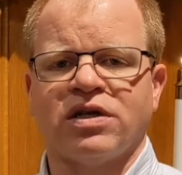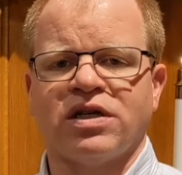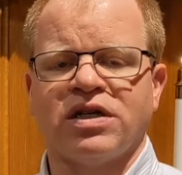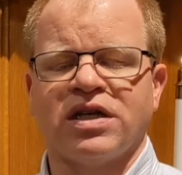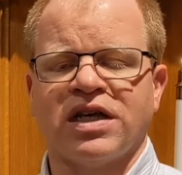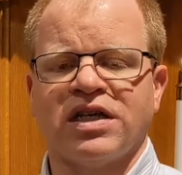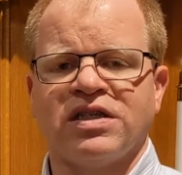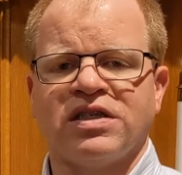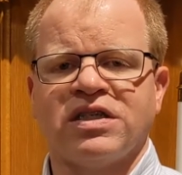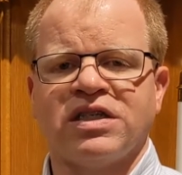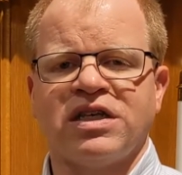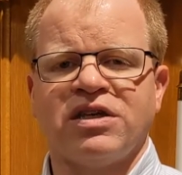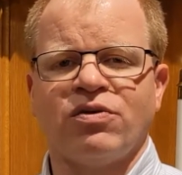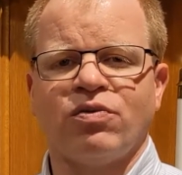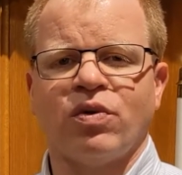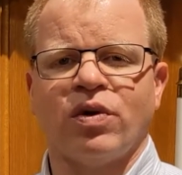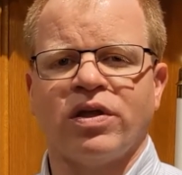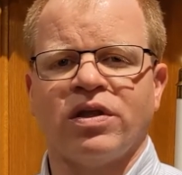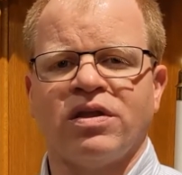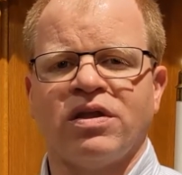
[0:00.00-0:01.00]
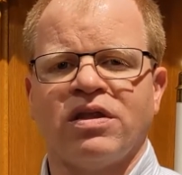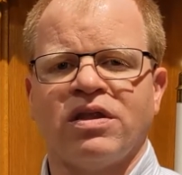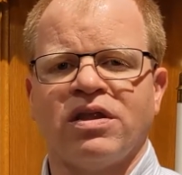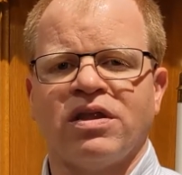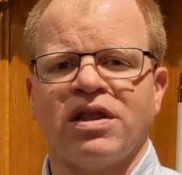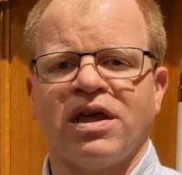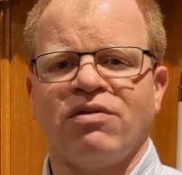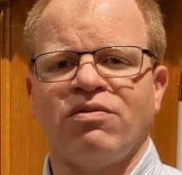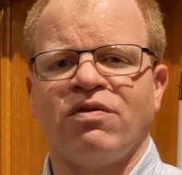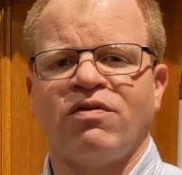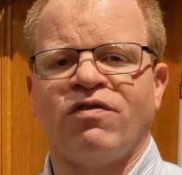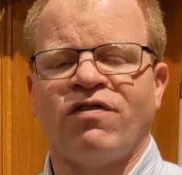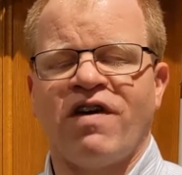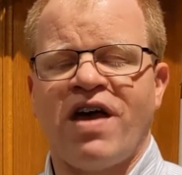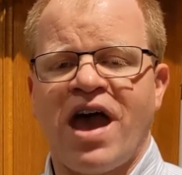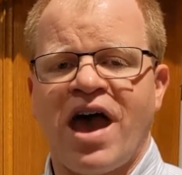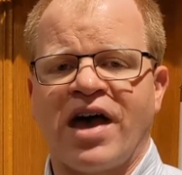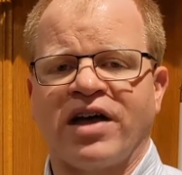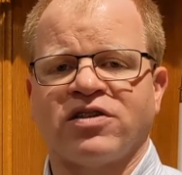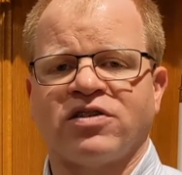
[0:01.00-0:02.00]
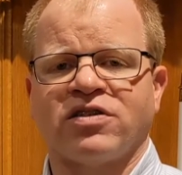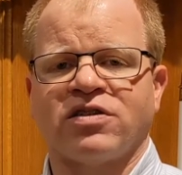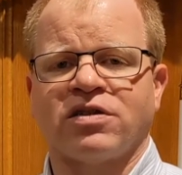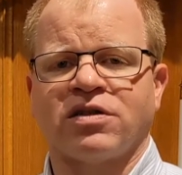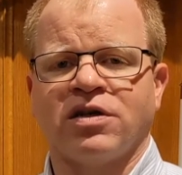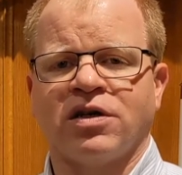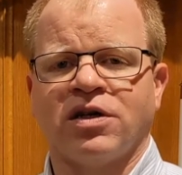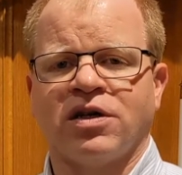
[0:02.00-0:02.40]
and, and see what they would fast